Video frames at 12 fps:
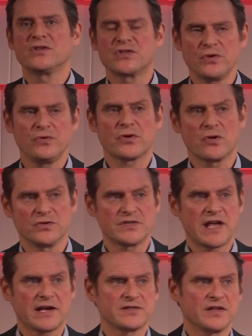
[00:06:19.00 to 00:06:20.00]
to the
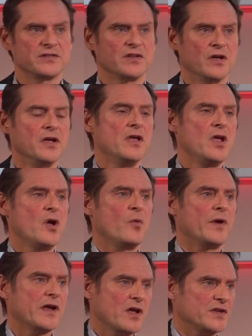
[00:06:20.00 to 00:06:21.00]
contact center
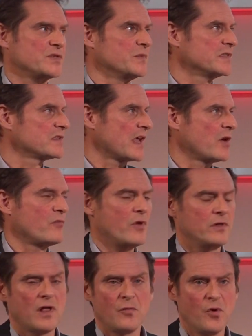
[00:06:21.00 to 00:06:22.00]
when customers say,
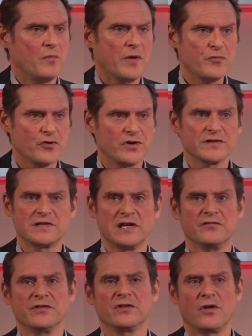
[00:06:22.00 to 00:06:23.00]
well, I want my product
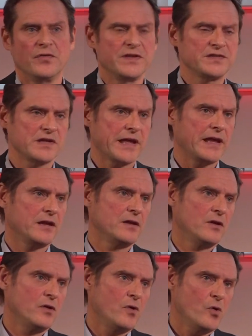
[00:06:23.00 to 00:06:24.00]
delivered on this day
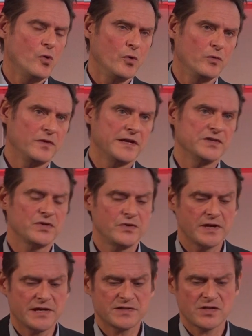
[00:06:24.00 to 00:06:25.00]
or in 2
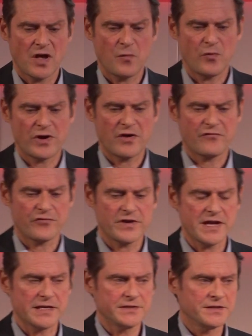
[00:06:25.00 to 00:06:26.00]
days' time, whatever it
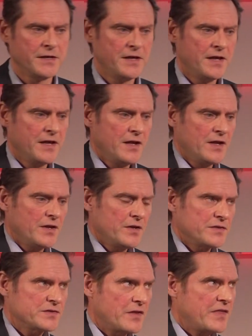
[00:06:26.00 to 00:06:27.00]
is.
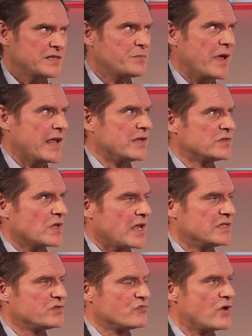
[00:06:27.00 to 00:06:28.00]
So this bit
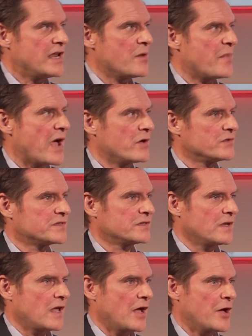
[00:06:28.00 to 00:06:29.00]
is really about
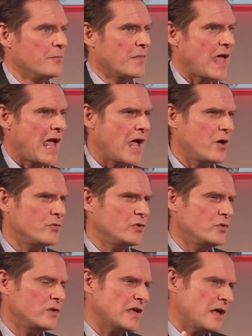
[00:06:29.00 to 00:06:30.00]
how
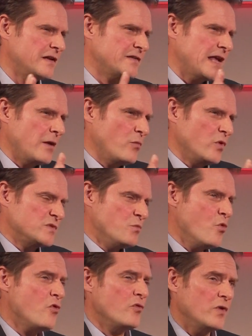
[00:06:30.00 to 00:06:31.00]
you kind of take what's
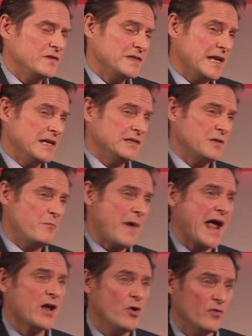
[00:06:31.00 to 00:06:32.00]
more seen as a
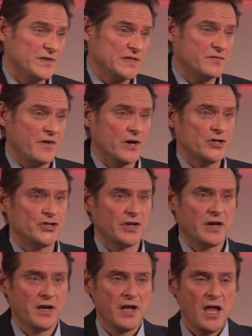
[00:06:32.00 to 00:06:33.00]
back office
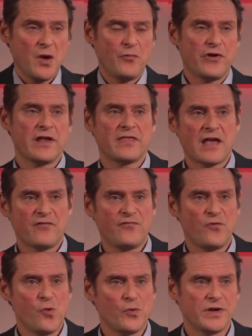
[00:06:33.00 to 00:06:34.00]
function, bringing that
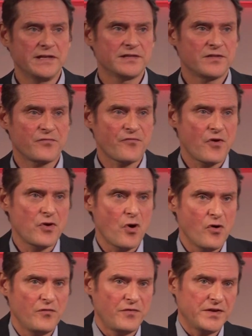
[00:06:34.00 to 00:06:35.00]
forward into the front
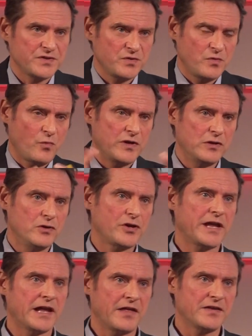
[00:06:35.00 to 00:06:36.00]
office when you're
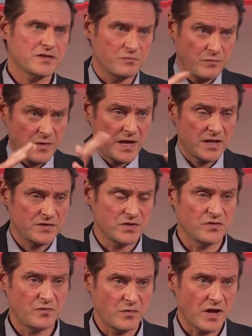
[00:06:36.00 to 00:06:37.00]
looking at this big
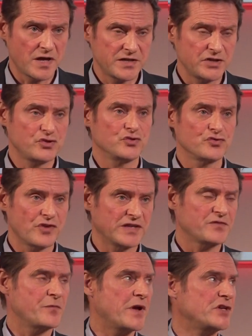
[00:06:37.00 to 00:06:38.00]
sort of digital
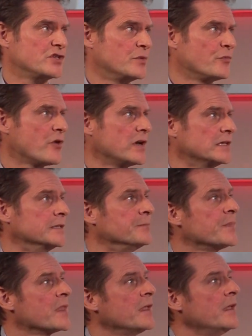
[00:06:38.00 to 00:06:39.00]
transformation umbrella.
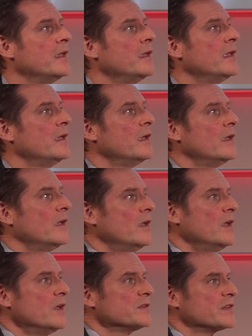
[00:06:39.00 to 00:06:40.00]

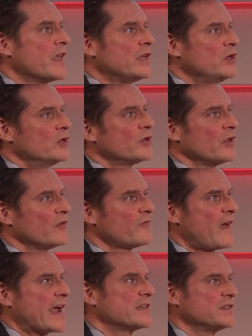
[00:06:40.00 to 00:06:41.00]
So then you look at
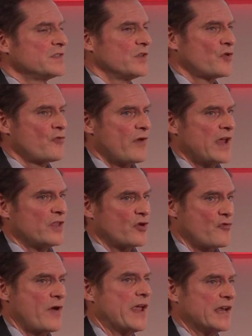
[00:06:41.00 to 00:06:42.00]
factors that create the
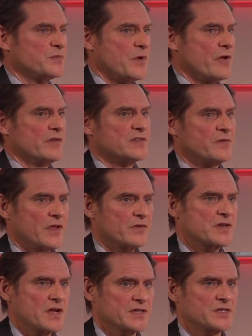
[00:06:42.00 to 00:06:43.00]
great experience for
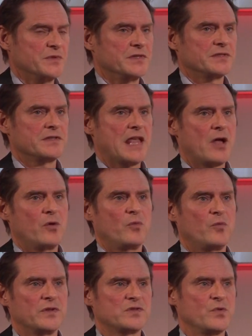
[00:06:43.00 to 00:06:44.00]
those customers. Now,
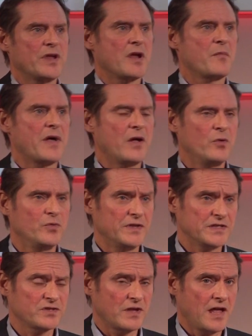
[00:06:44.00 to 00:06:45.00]
we're talking about all
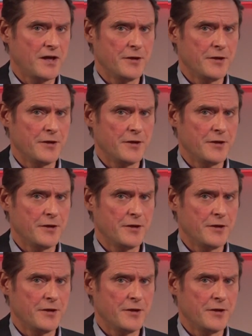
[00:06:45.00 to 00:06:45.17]
this